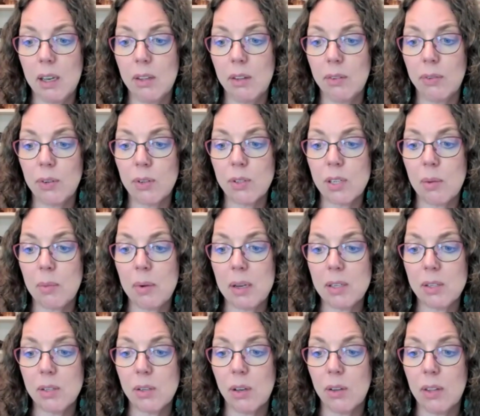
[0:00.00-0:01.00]
The first time I
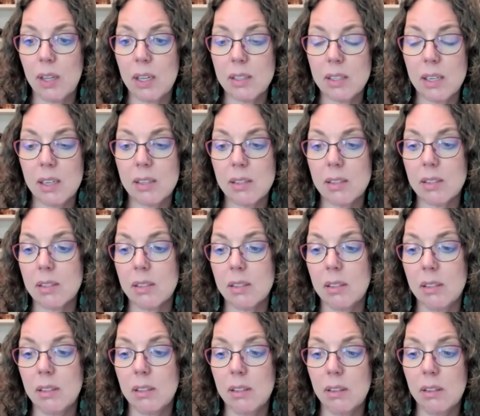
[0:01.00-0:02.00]
saw that test,
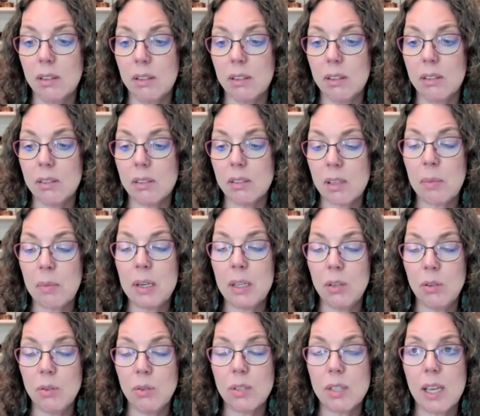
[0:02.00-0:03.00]
somebody
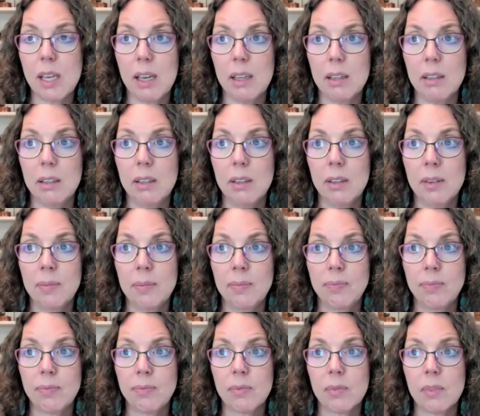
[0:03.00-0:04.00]
used that,
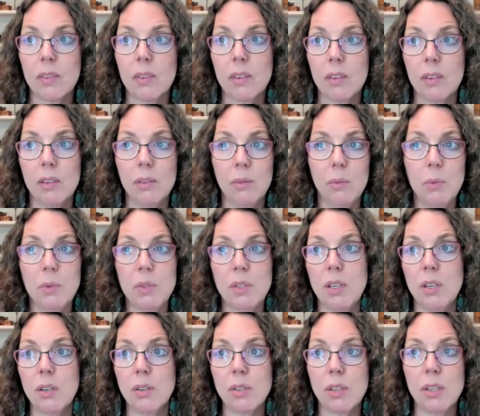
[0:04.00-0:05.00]
was
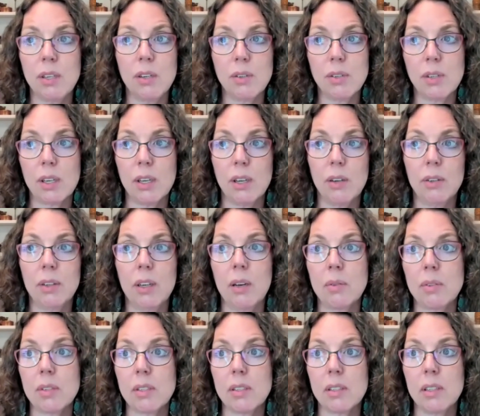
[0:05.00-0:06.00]
years and years ago,
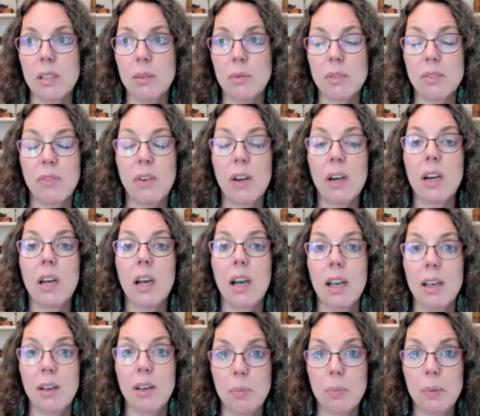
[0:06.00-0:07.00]
and it was very
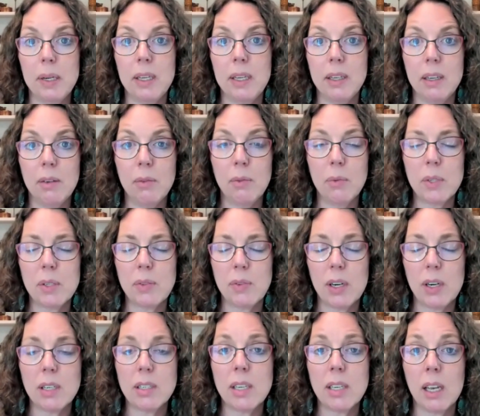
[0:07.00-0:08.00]
eye opening, and it was
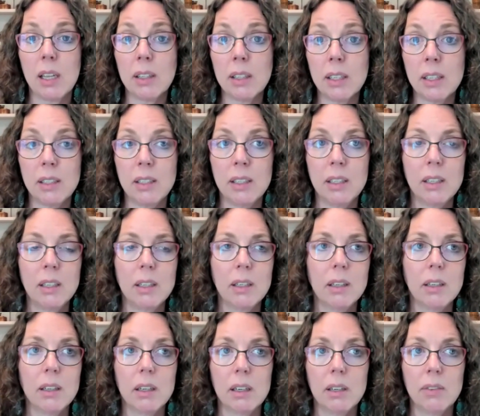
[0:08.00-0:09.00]
very telling
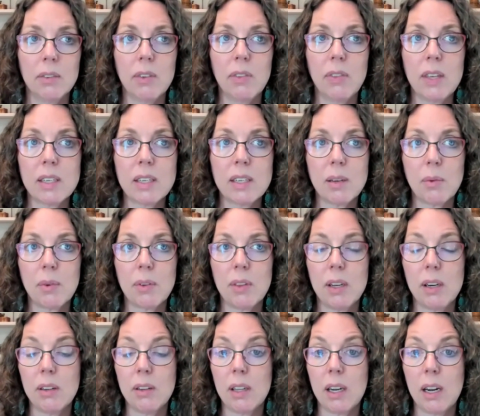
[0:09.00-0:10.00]
of the things that were
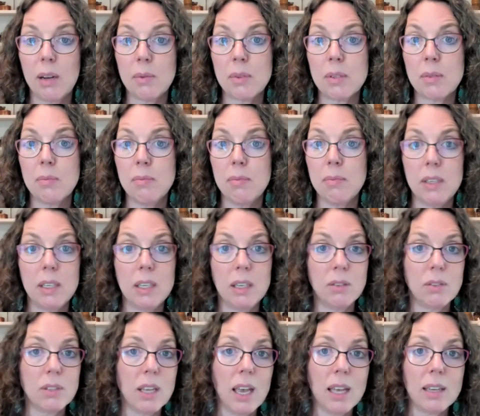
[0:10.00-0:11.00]
there that I was,
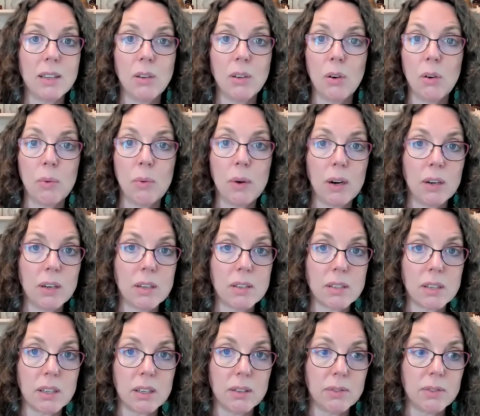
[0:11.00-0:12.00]
had no
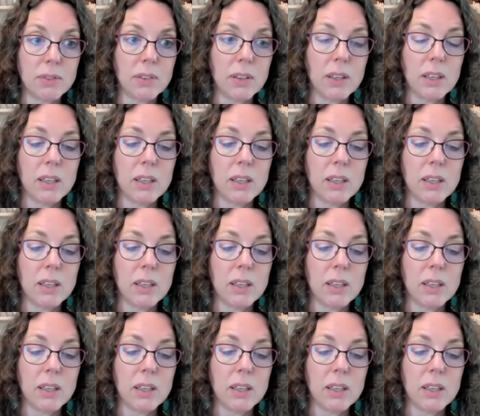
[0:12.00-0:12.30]
awareness of.